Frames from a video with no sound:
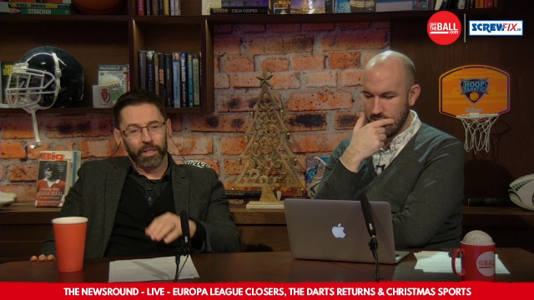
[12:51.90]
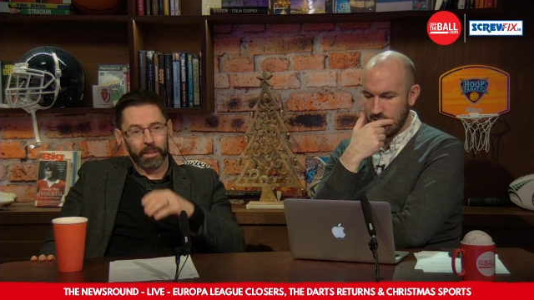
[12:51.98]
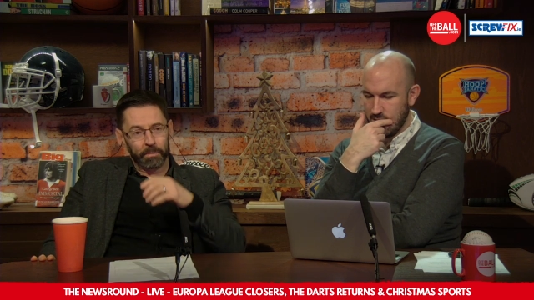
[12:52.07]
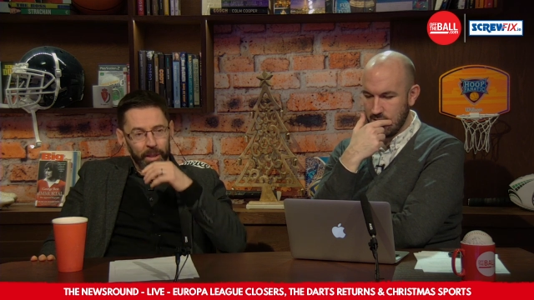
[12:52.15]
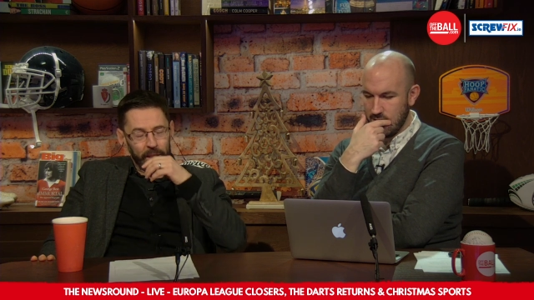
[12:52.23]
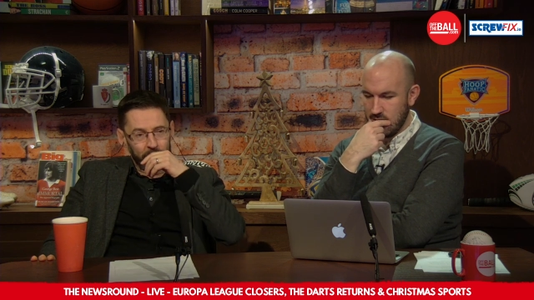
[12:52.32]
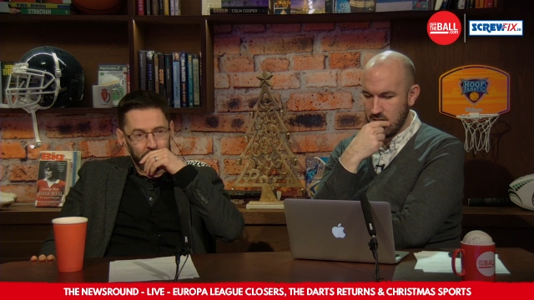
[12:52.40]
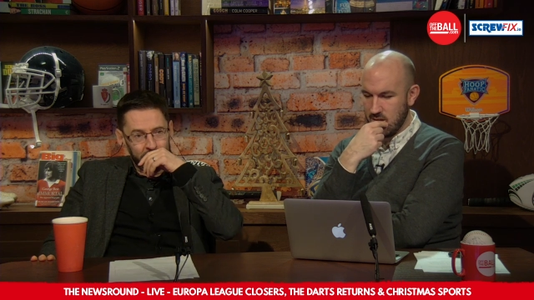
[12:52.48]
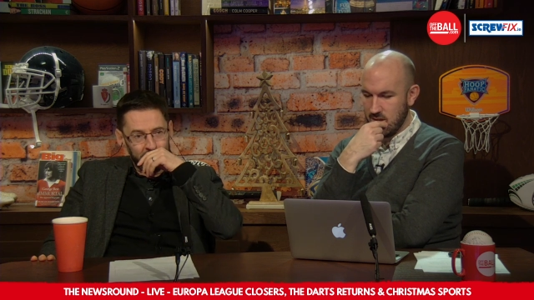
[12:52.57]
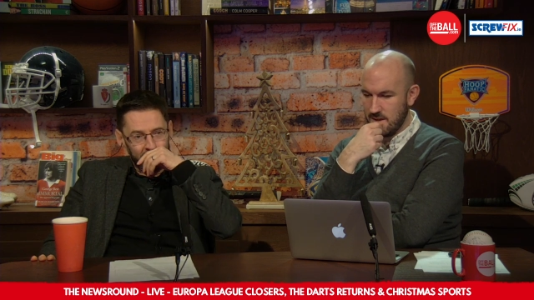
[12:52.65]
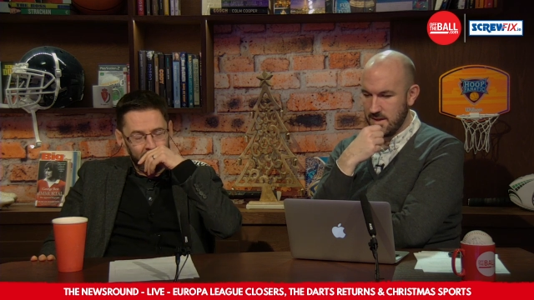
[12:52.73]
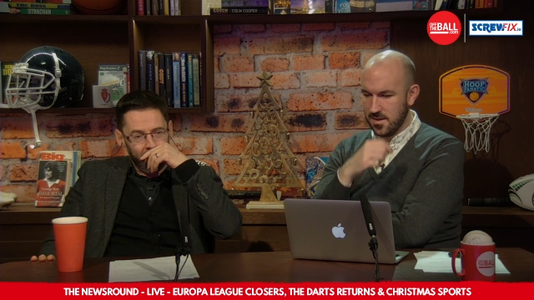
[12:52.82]
Speaker 1: like,
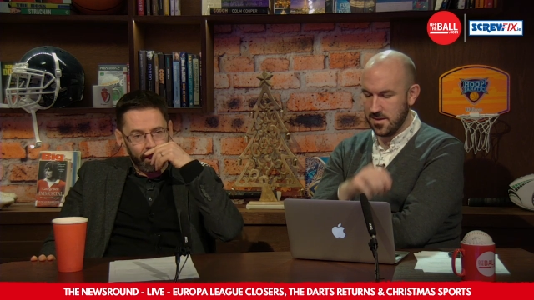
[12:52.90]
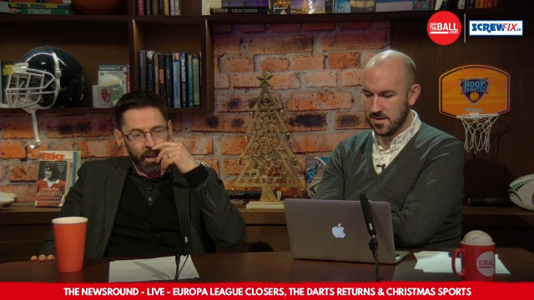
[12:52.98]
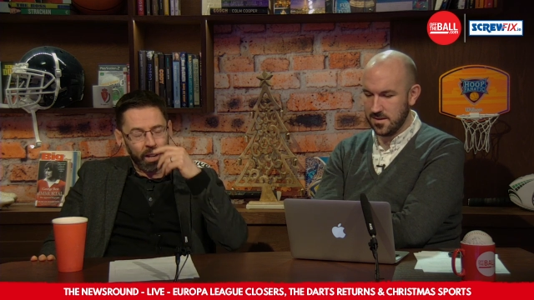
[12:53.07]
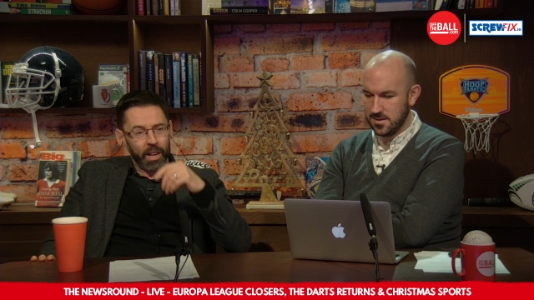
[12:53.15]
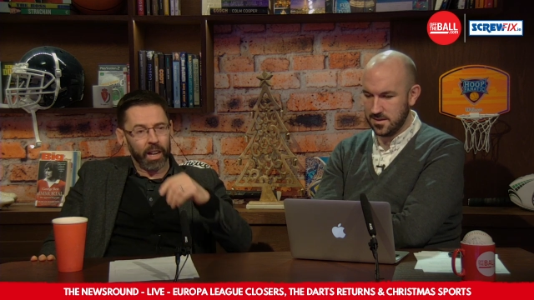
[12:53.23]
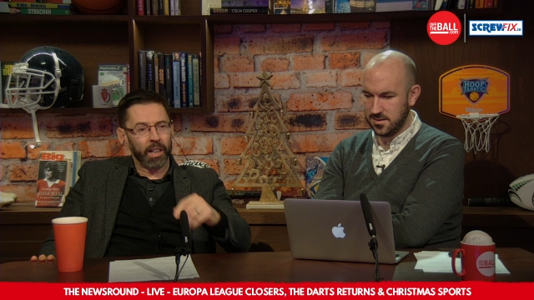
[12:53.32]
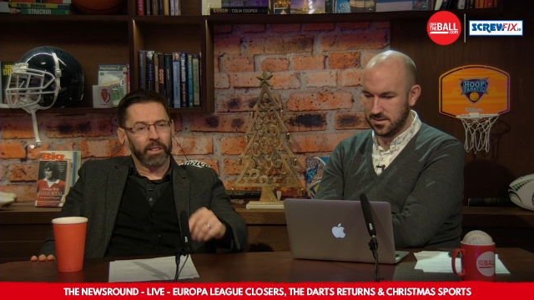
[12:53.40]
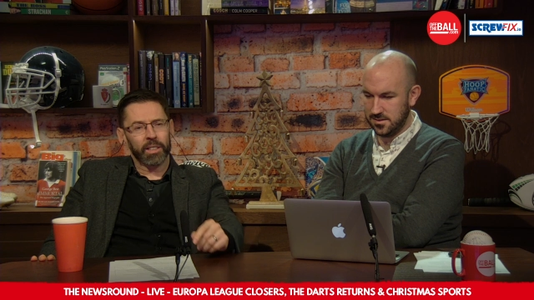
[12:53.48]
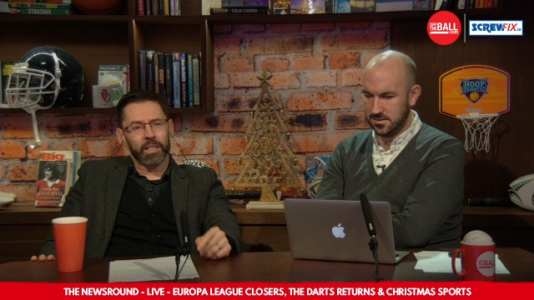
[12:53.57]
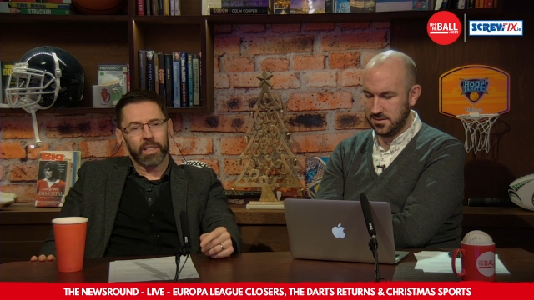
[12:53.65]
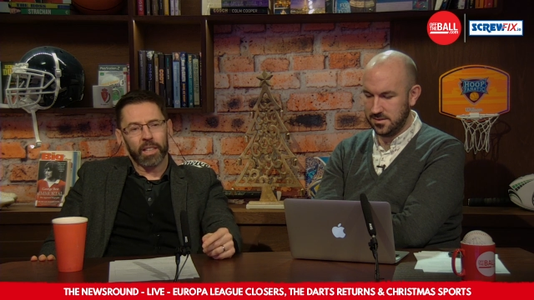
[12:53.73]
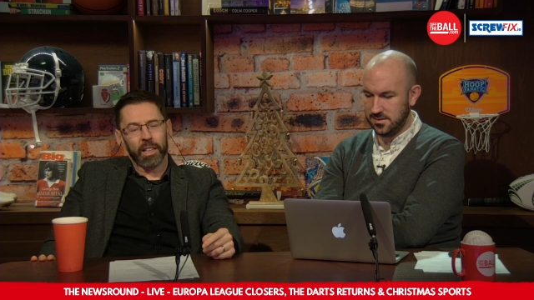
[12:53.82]
because I, I've he heard
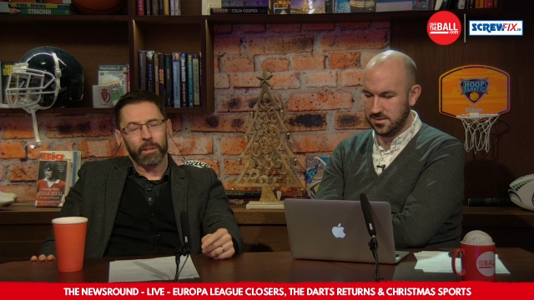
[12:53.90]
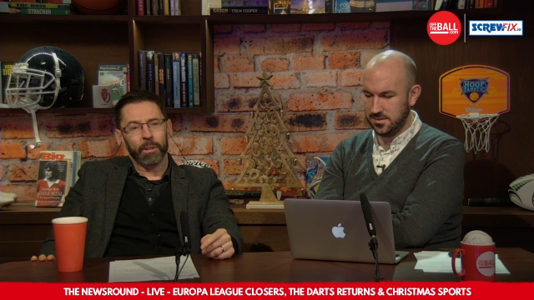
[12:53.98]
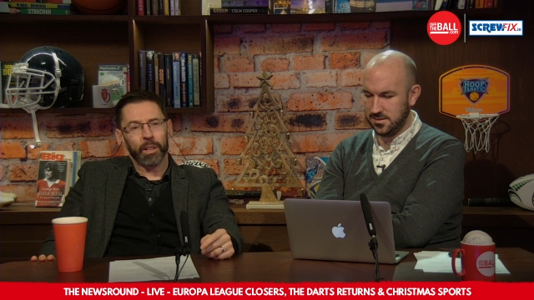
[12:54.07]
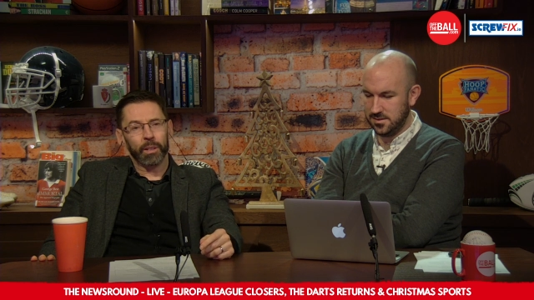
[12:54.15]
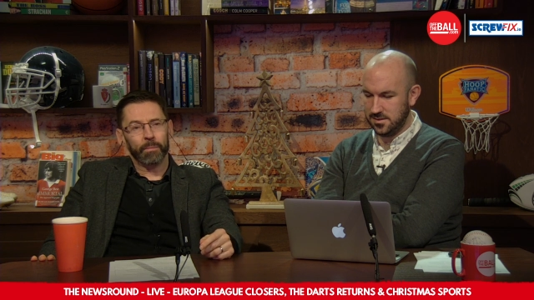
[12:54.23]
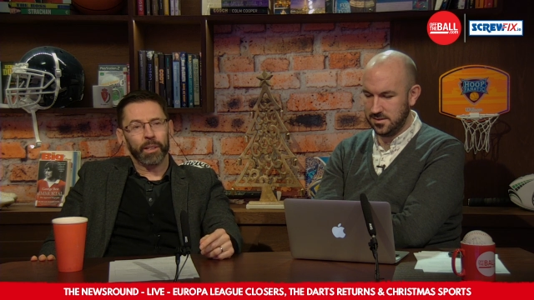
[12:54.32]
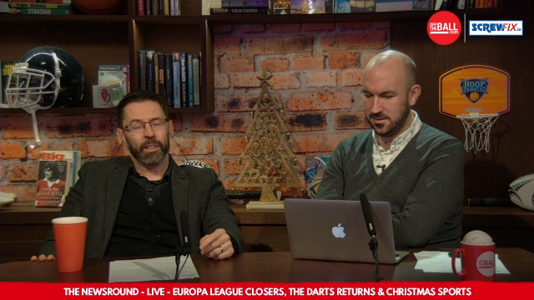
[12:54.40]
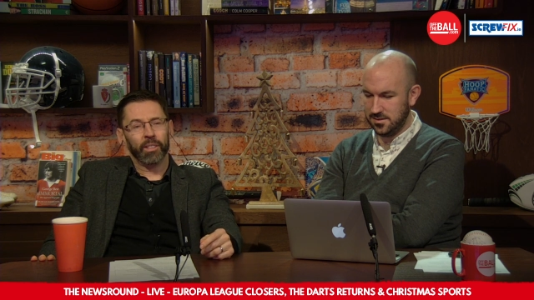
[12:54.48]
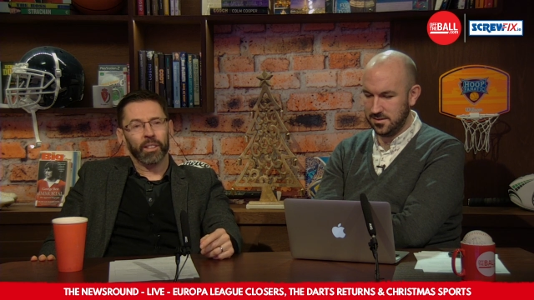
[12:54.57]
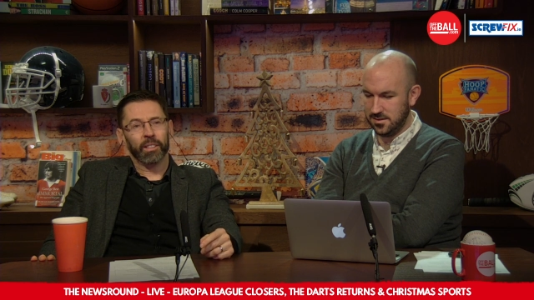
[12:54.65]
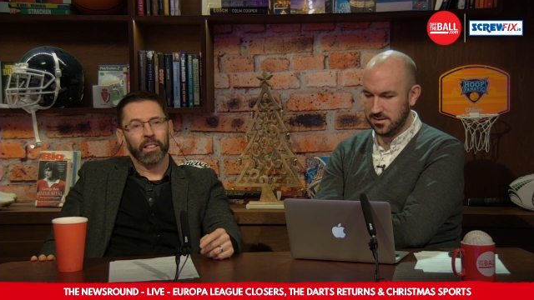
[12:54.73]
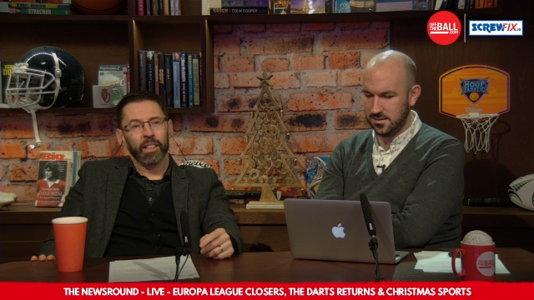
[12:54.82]
this said about him, and I
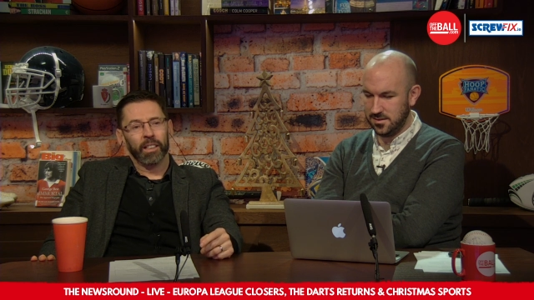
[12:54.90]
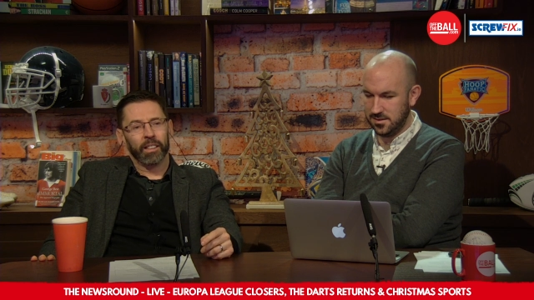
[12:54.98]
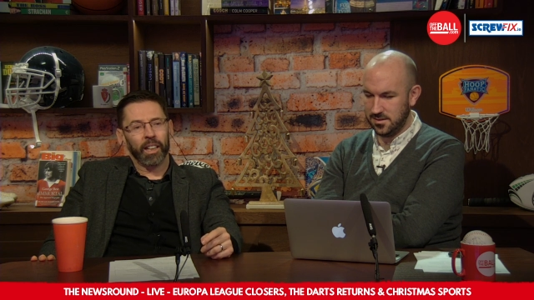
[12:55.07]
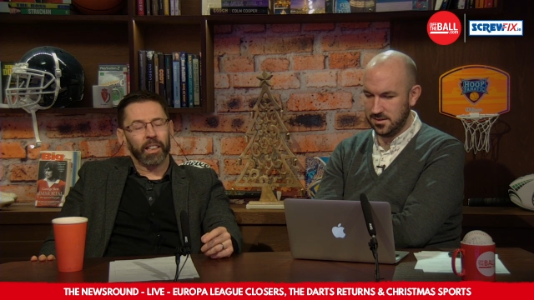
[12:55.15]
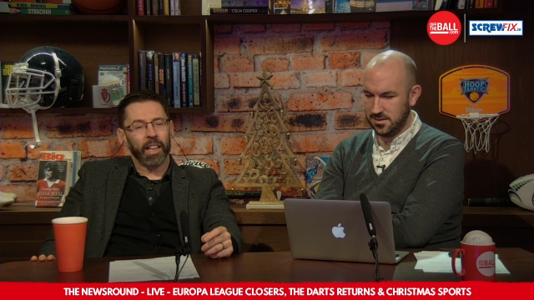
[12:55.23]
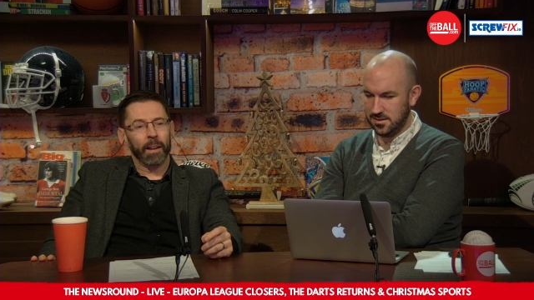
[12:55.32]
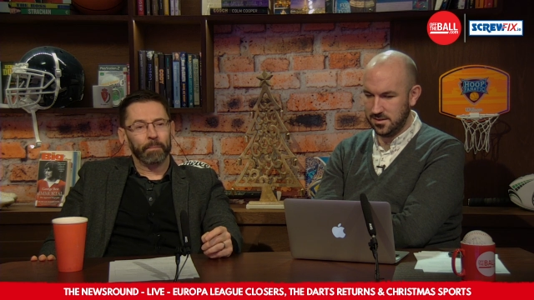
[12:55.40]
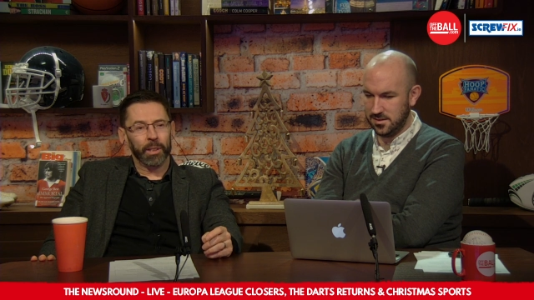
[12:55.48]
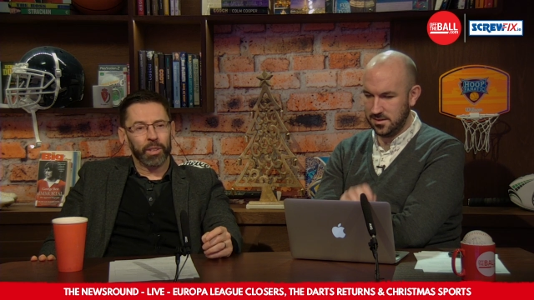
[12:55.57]
thought that can't be